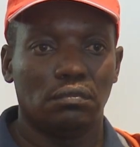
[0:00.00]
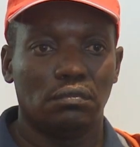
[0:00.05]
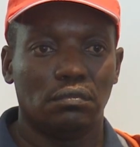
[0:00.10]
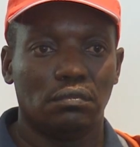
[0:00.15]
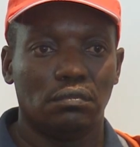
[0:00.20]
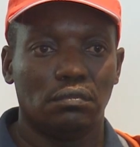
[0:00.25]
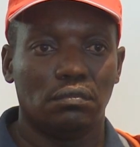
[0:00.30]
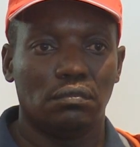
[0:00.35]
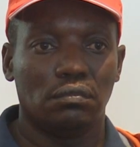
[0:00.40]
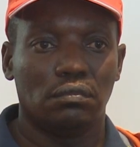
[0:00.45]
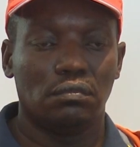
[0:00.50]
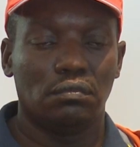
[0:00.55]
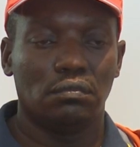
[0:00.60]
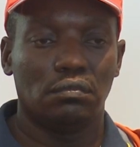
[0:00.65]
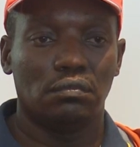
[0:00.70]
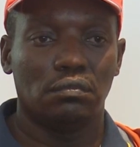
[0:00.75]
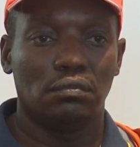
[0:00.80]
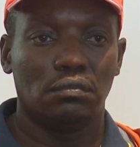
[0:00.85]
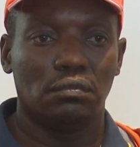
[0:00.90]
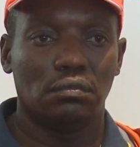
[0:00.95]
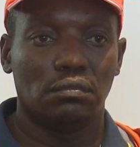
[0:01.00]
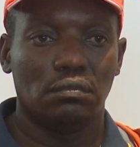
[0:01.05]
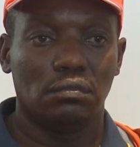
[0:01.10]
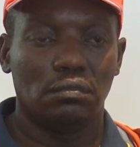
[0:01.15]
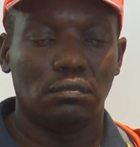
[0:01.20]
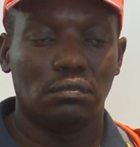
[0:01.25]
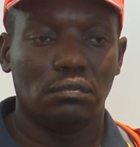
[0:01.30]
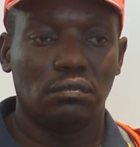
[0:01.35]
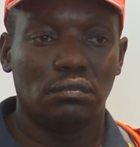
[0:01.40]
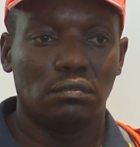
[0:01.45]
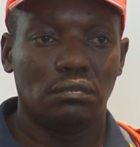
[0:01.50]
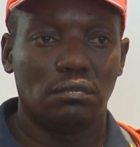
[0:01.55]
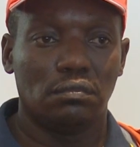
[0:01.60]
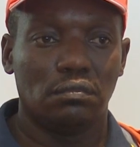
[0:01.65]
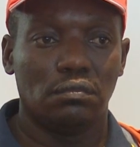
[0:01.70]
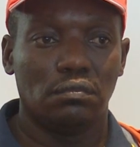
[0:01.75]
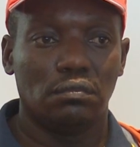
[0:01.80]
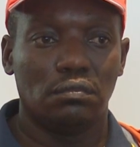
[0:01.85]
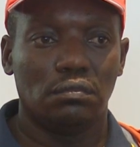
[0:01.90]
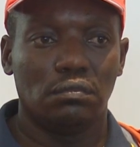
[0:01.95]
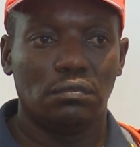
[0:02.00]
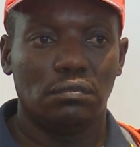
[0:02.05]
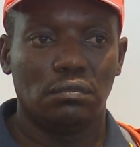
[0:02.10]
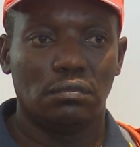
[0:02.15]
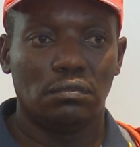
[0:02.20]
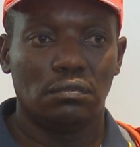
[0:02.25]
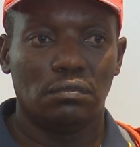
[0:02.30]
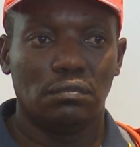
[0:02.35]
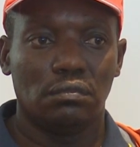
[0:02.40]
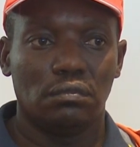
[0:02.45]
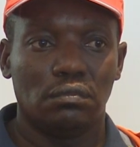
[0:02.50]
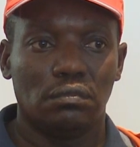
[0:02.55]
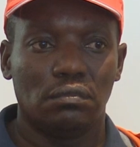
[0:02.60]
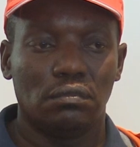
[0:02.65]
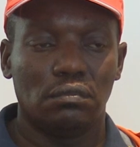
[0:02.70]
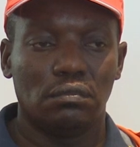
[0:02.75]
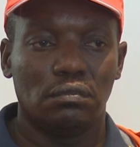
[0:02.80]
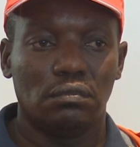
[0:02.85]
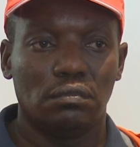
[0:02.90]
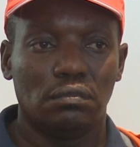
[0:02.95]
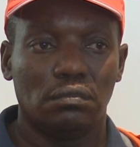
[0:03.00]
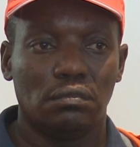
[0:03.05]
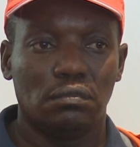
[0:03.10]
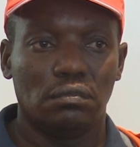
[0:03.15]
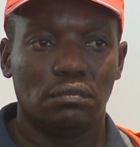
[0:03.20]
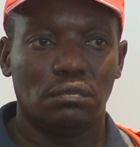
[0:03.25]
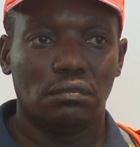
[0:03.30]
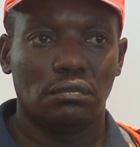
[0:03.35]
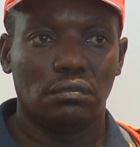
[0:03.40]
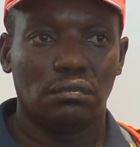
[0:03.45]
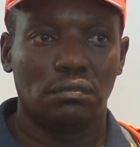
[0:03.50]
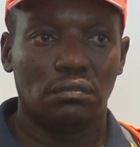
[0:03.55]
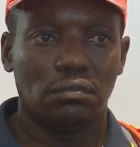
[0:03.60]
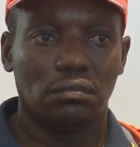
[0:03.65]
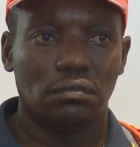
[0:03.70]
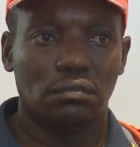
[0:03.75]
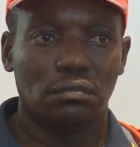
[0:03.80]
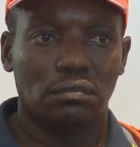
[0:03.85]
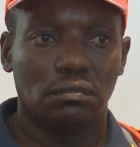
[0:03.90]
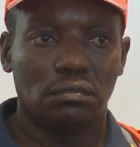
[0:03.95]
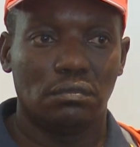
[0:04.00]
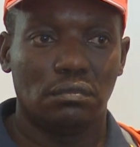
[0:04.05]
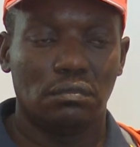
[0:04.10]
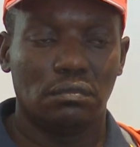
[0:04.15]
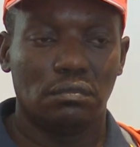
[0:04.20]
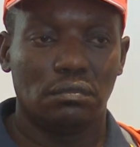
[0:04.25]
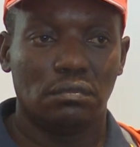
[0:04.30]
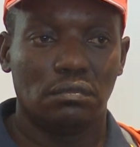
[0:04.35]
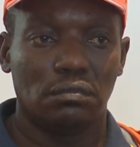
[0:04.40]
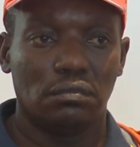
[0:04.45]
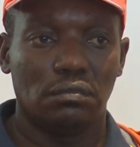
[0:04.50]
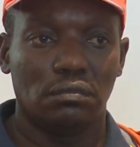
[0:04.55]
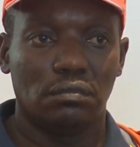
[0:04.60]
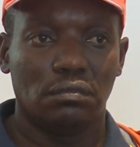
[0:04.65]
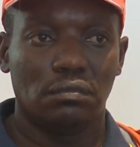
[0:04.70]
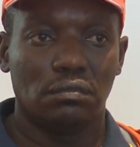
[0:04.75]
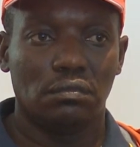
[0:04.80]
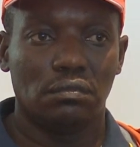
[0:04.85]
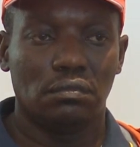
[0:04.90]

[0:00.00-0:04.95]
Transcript: No words are spoken by the person on screen.